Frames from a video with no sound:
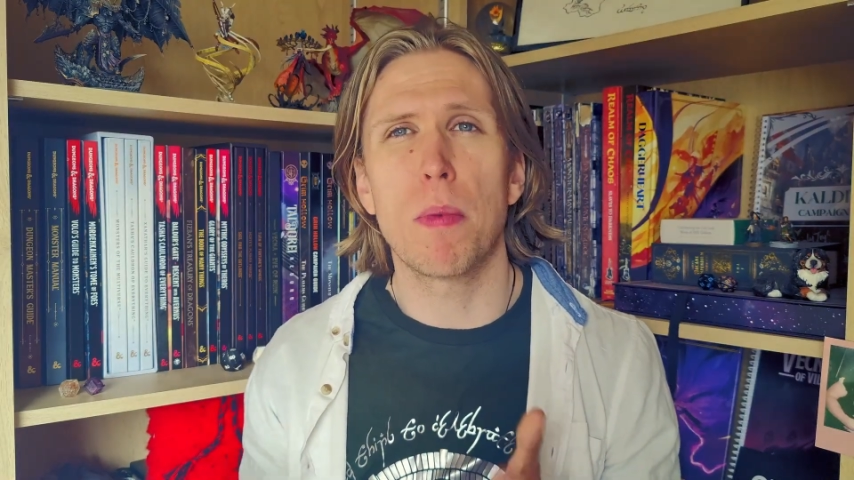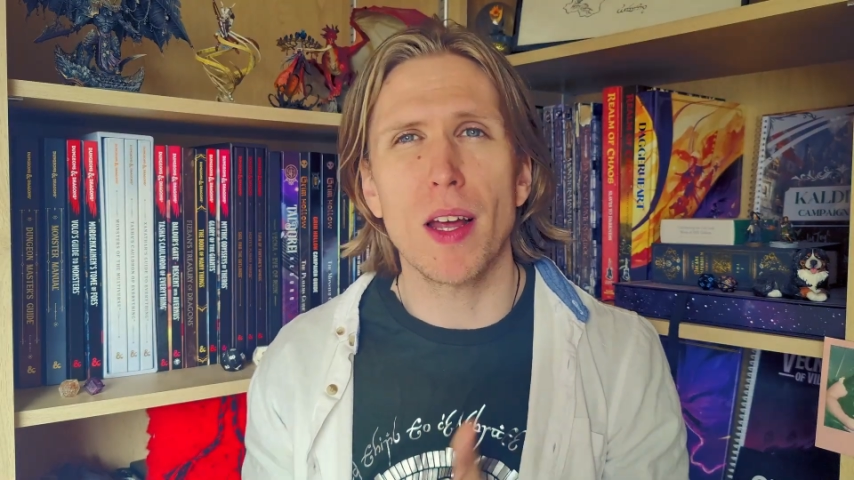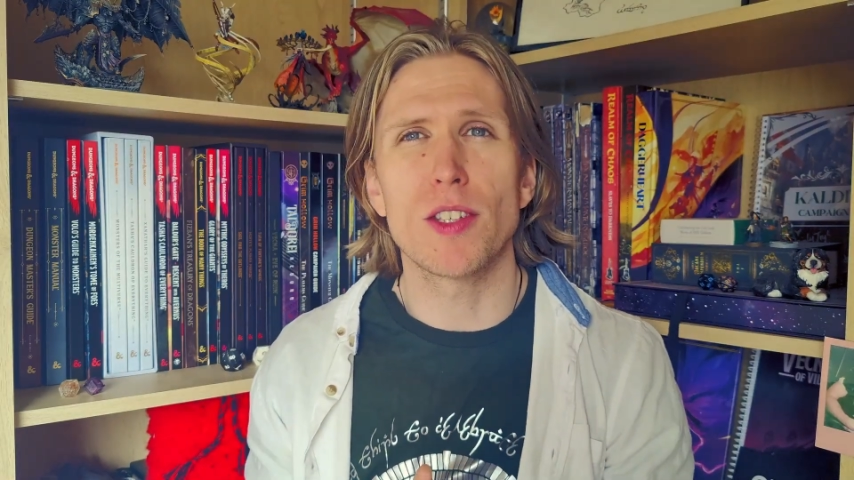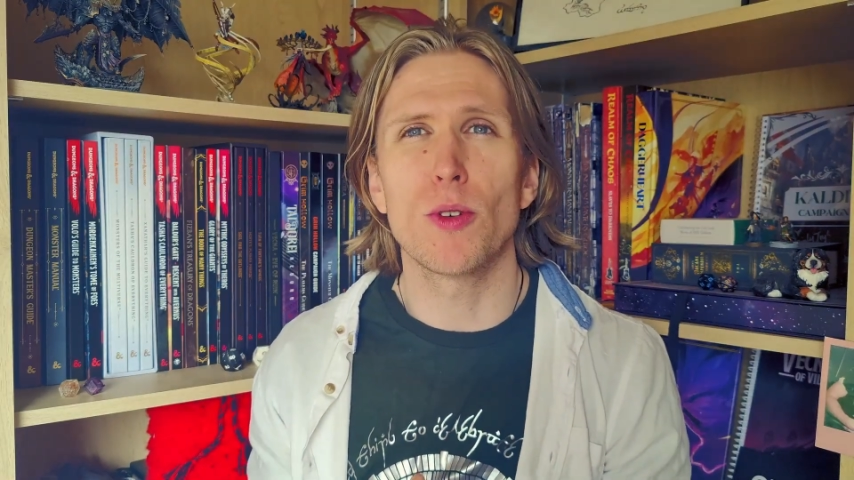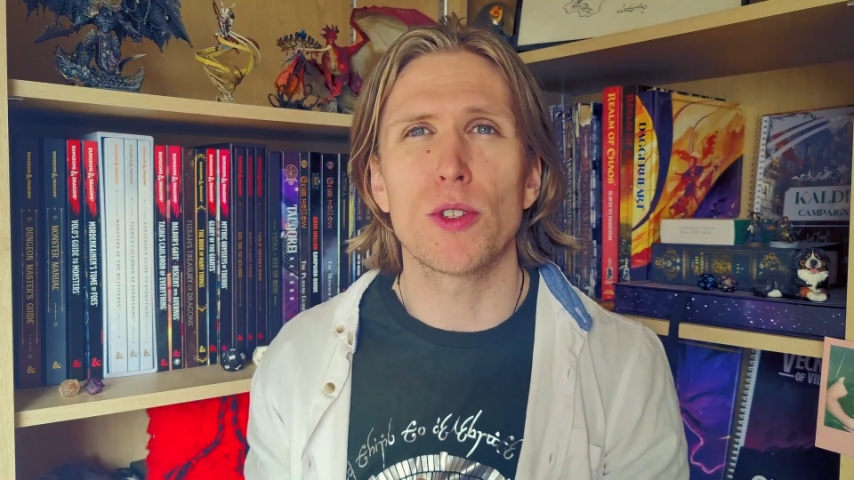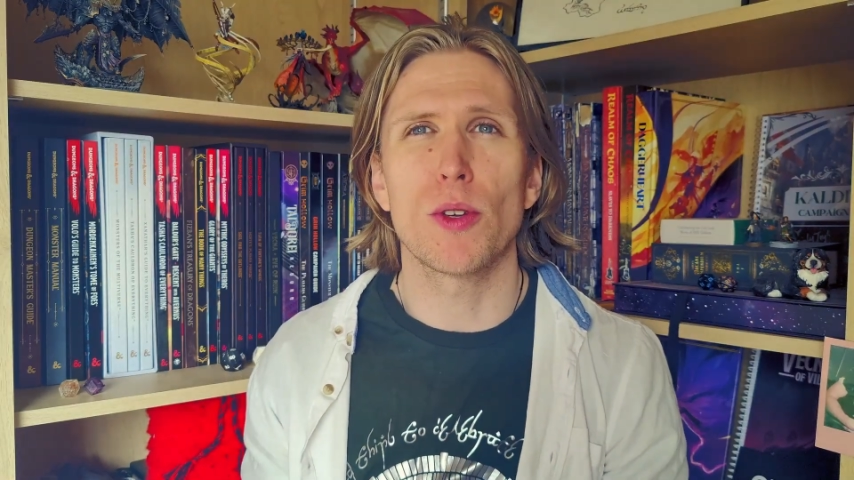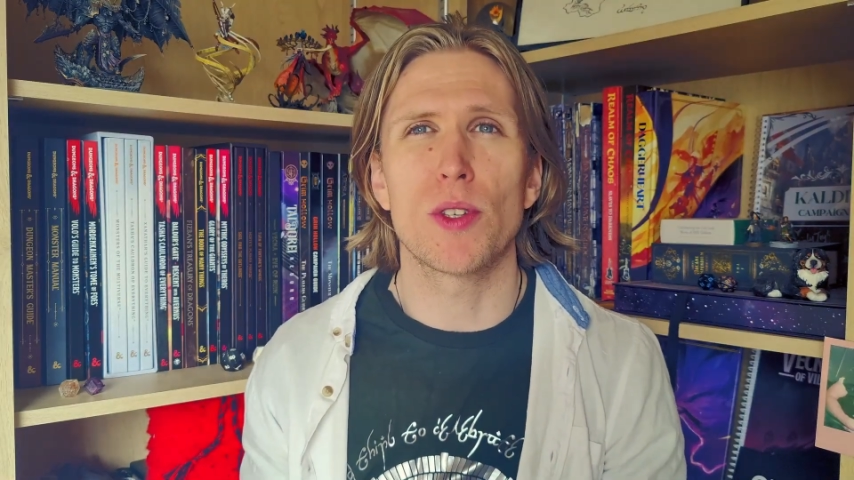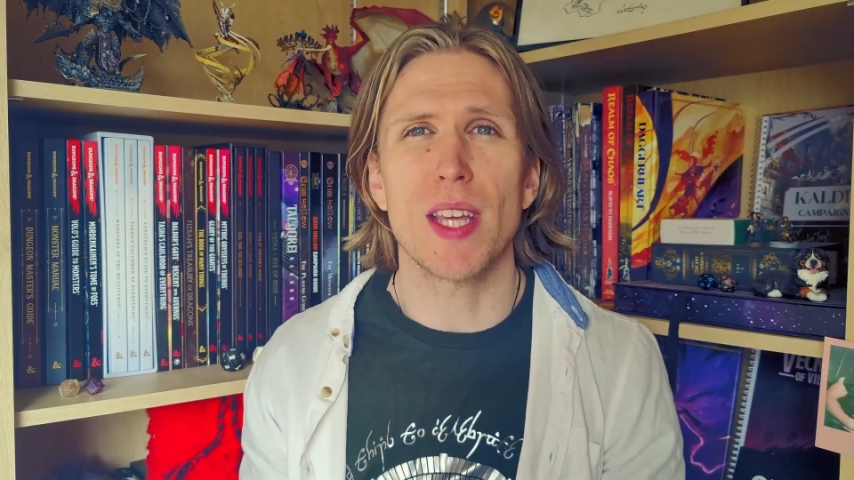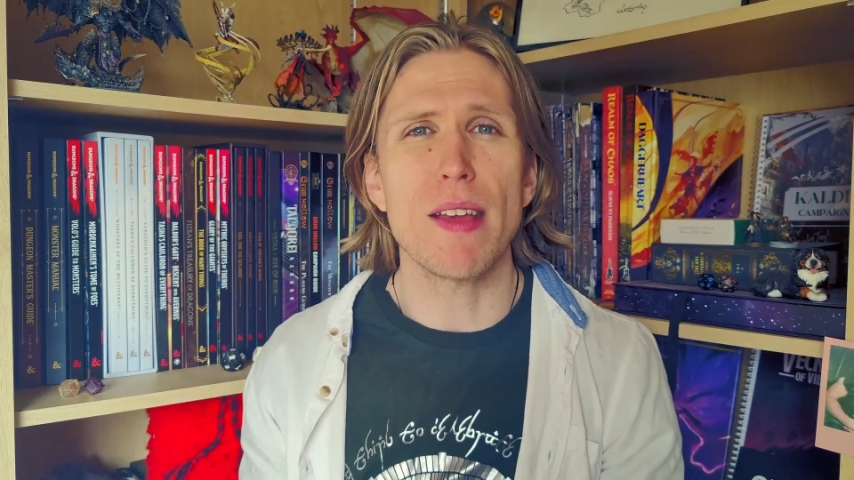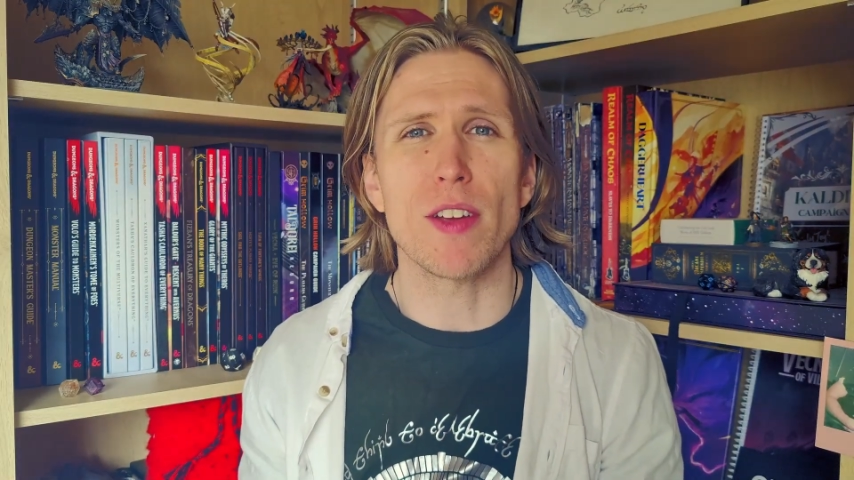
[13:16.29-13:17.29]
plus also
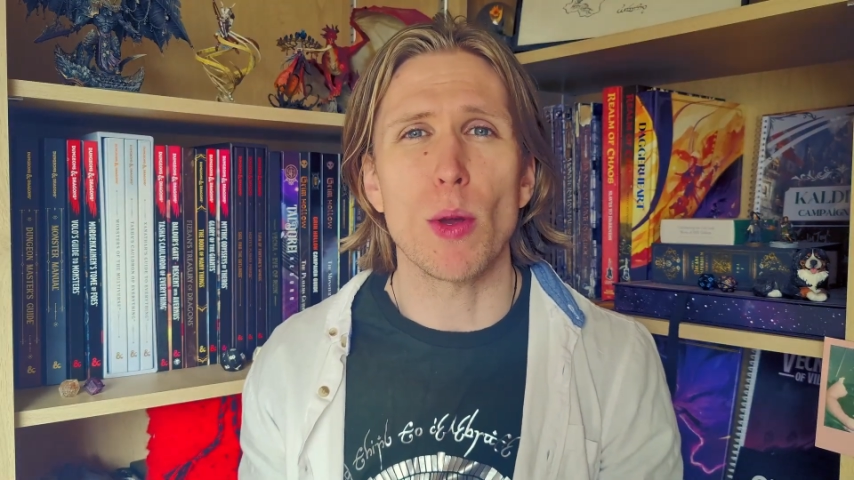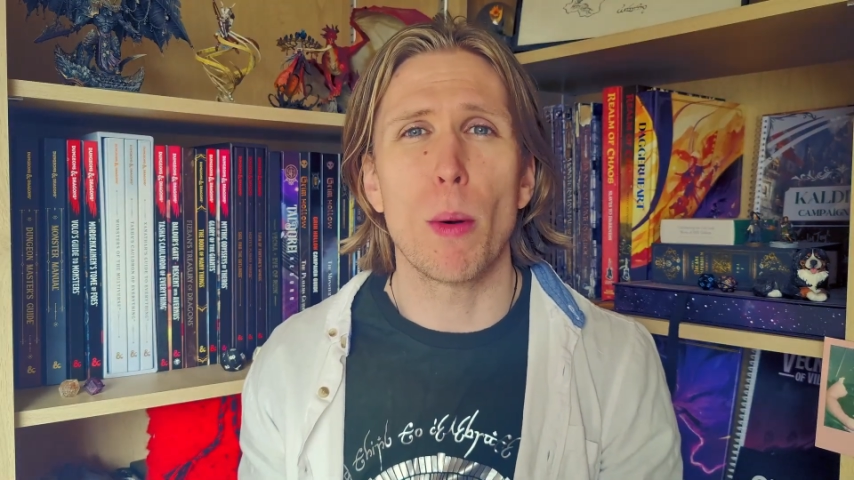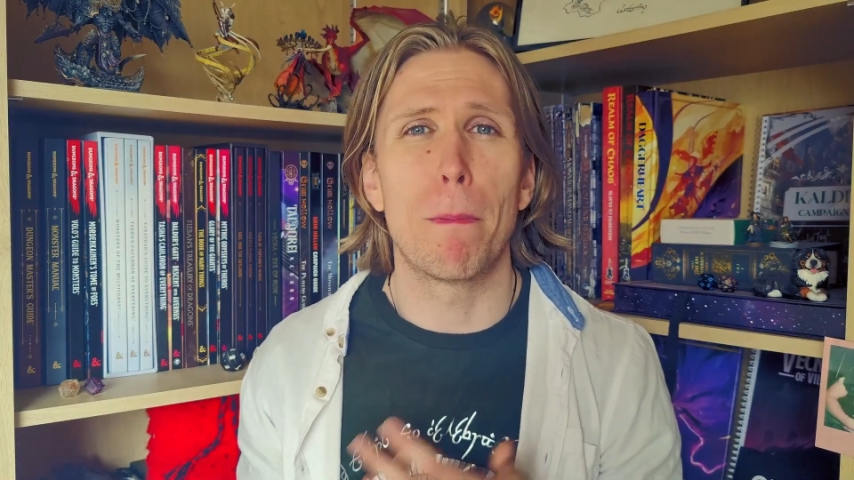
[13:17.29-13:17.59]
saving you a